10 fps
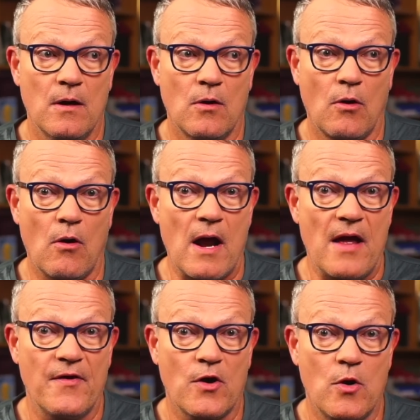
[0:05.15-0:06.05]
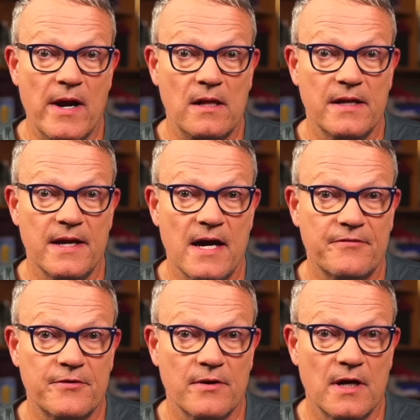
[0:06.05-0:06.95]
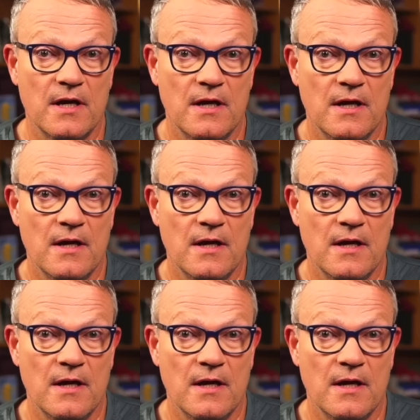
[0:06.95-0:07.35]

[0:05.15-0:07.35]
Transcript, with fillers: rather quickly after a